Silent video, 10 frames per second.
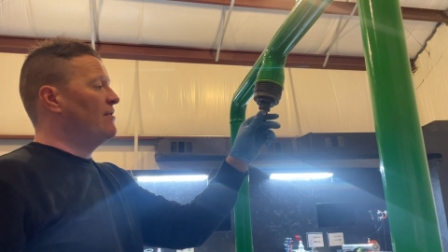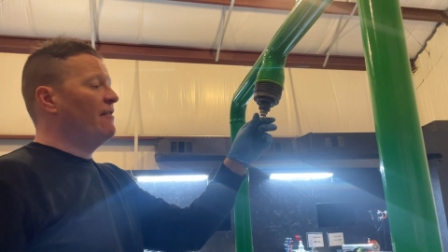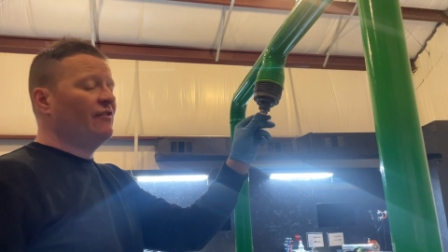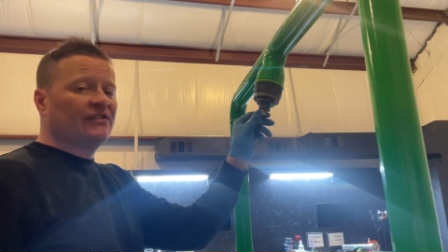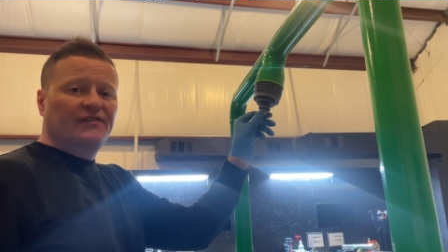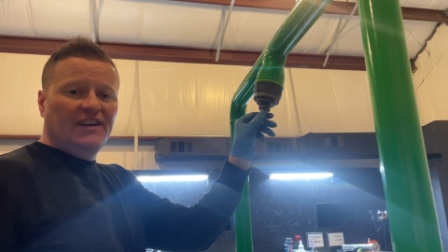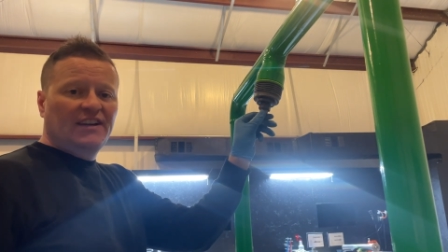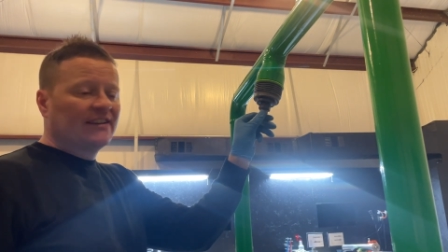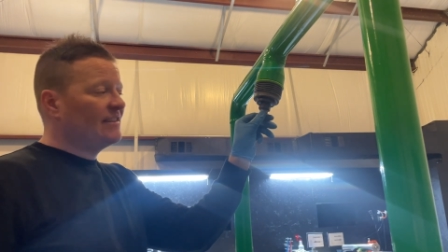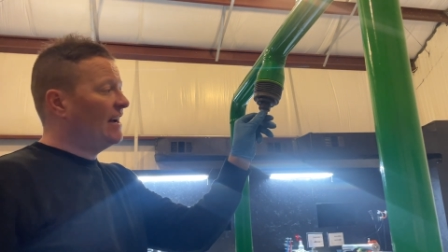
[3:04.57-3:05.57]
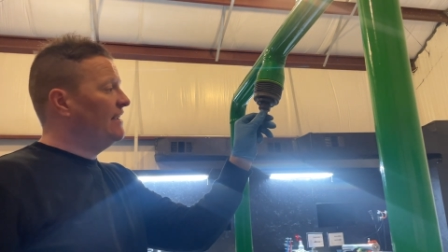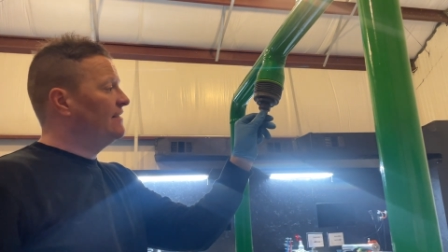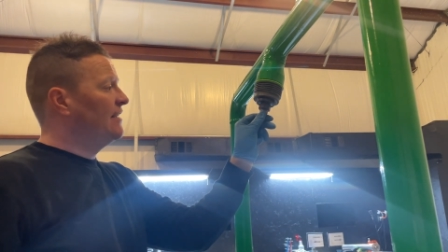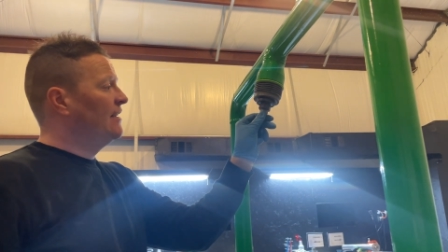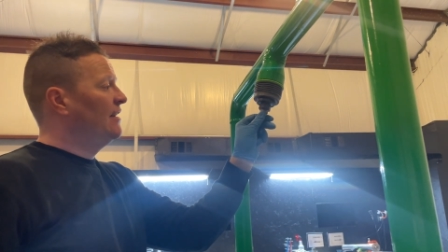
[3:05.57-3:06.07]
If it's finger tight,
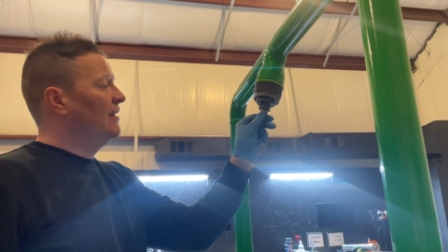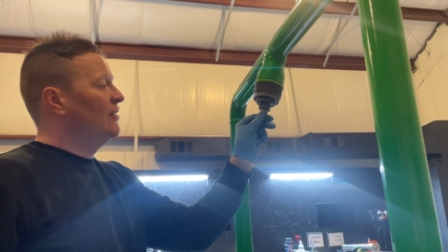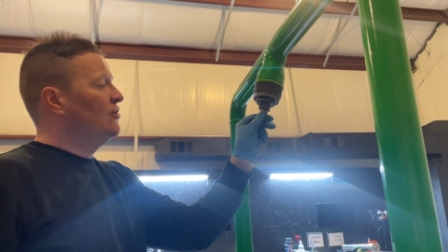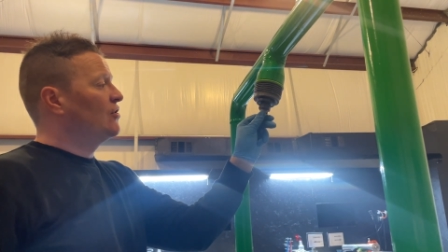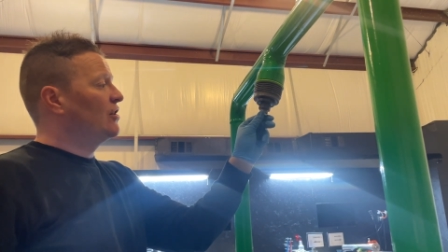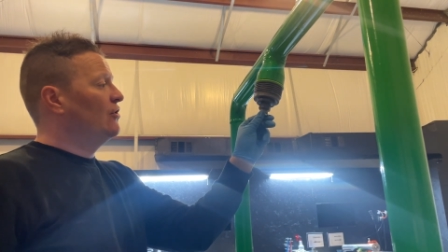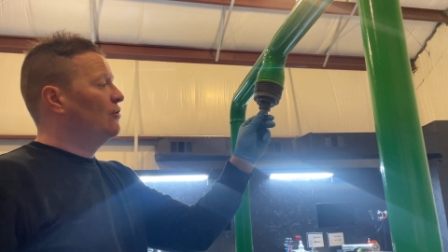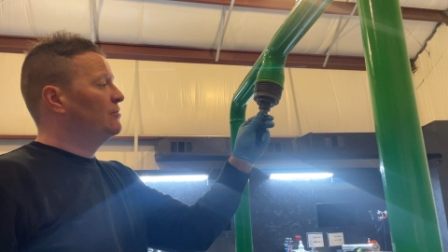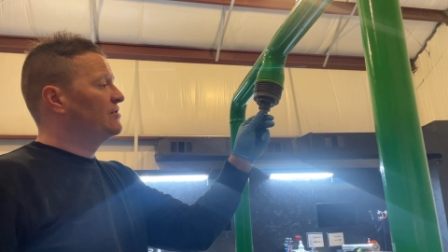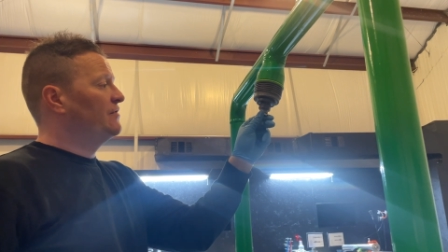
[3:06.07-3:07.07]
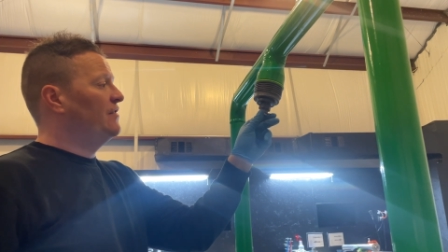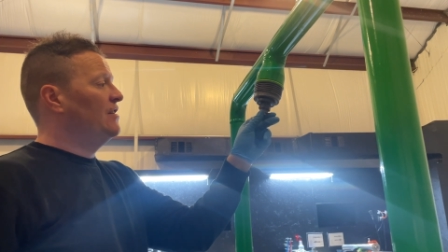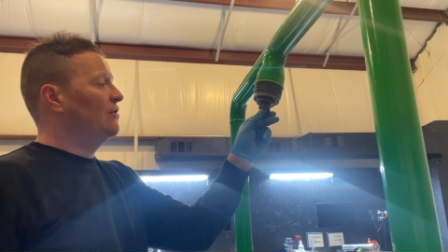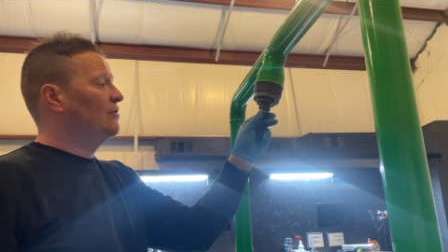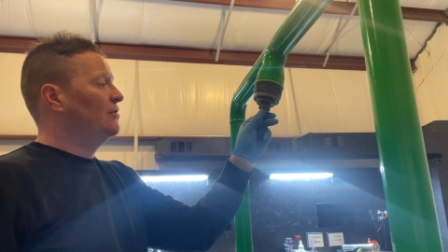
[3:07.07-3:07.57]
you can always
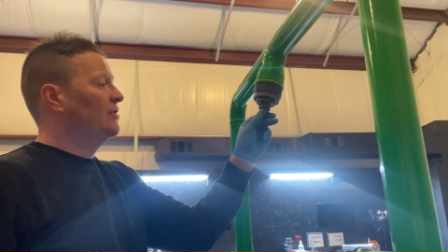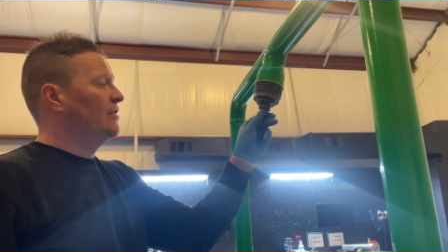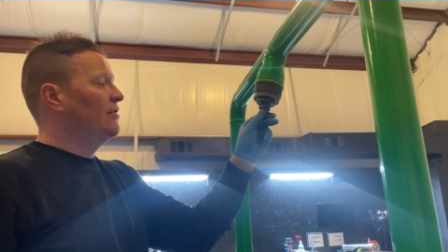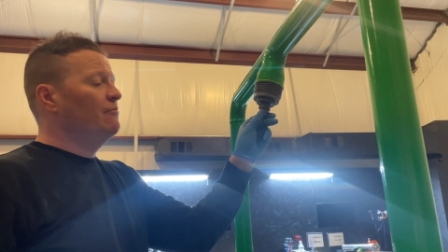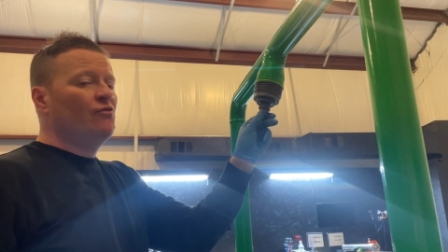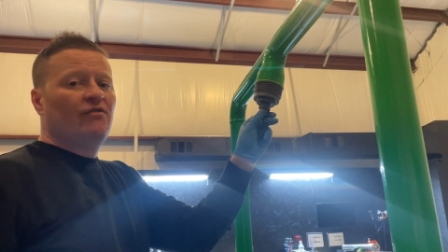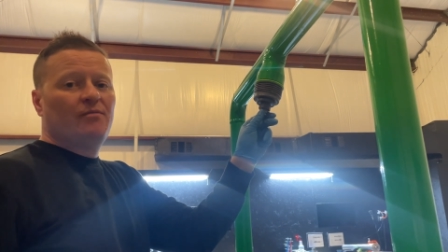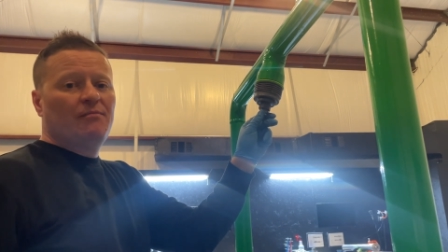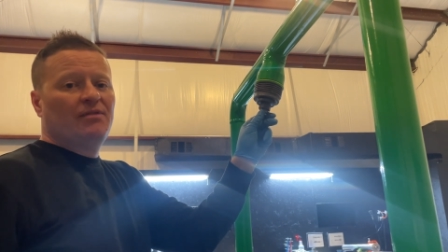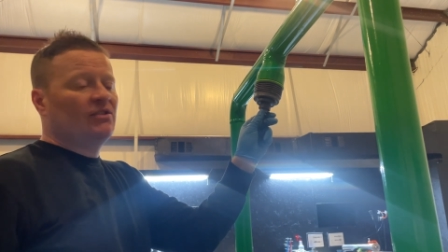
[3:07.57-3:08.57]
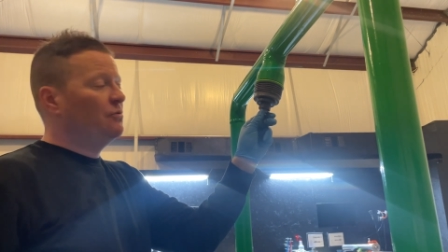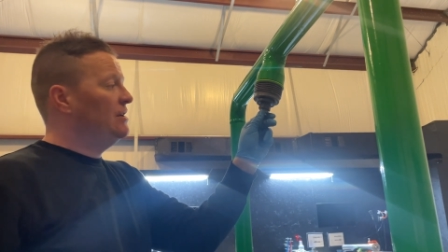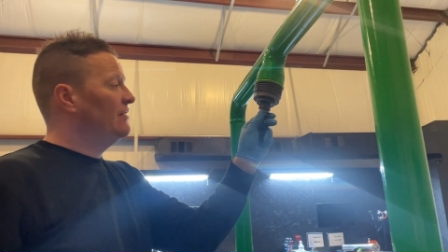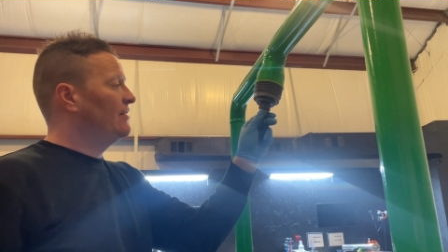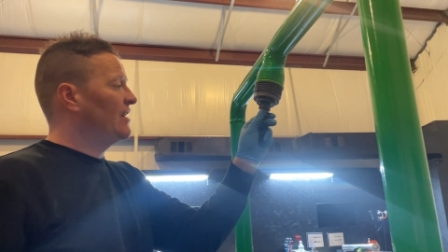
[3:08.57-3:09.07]
feel the movement
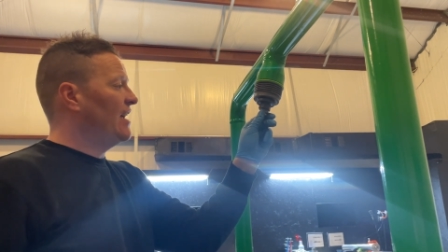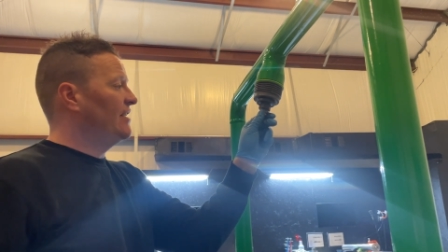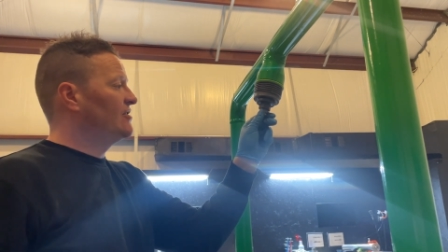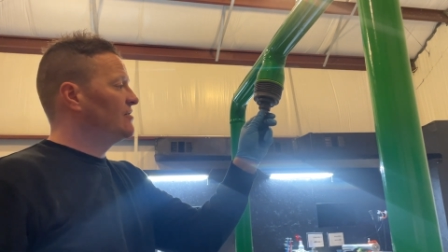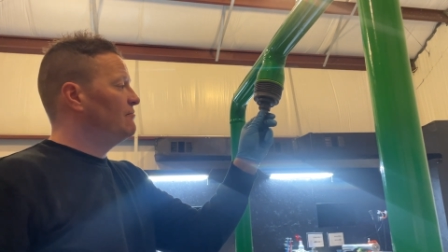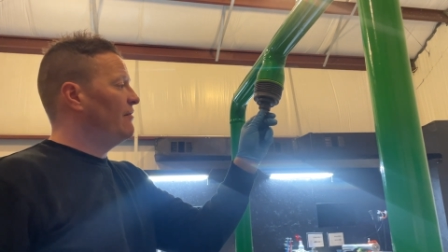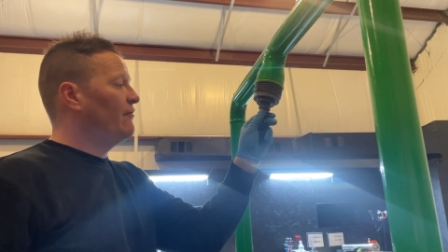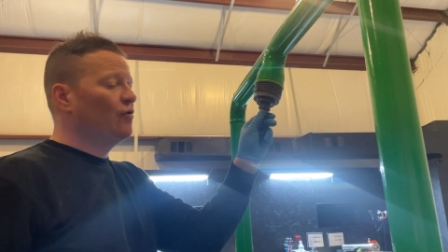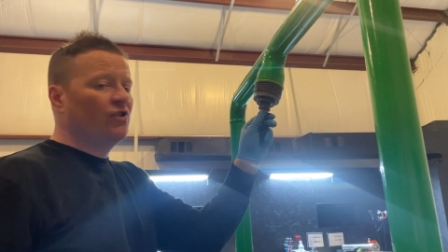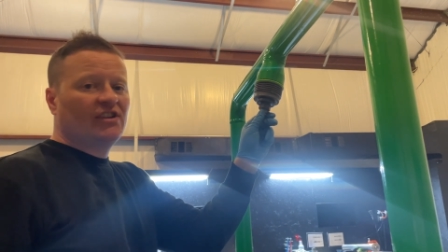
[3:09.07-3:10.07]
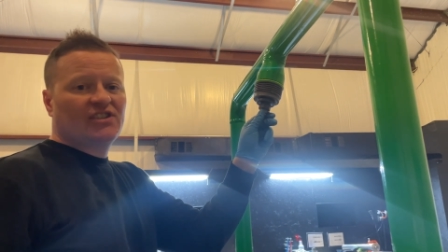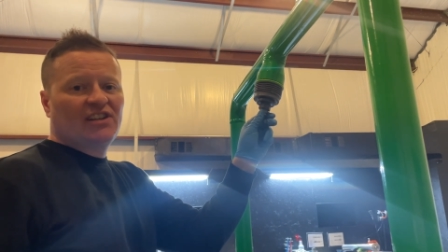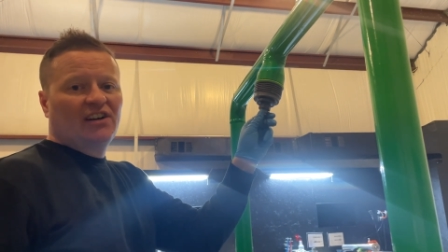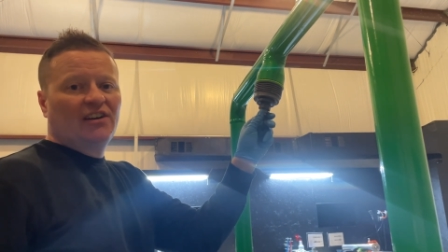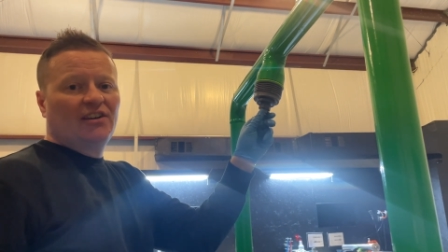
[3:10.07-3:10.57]
between threads before you
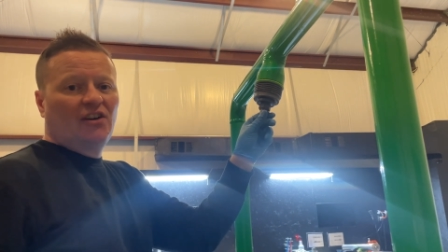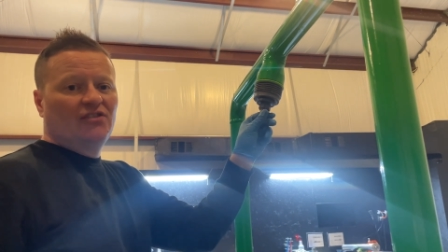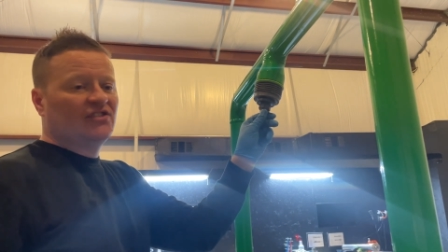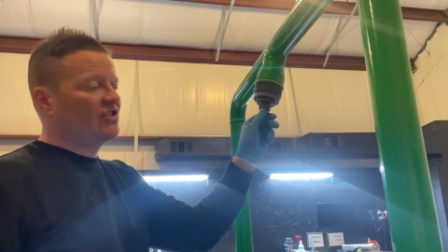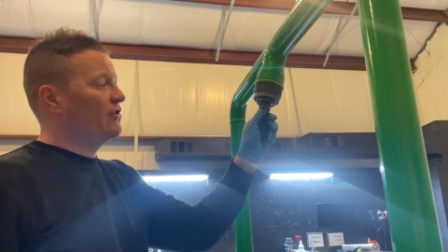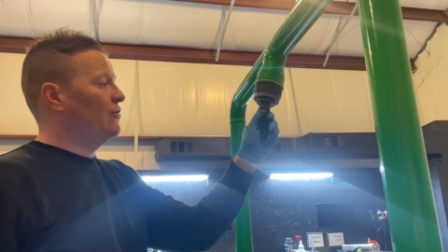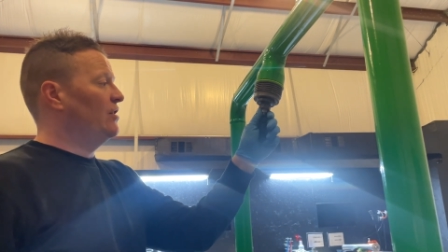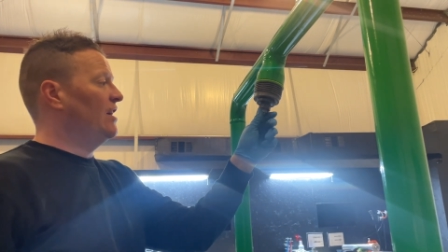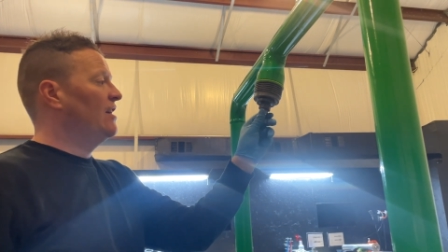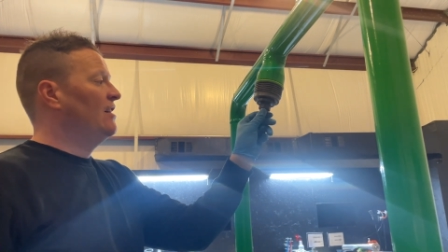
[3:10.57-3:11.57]
start unscrewing it.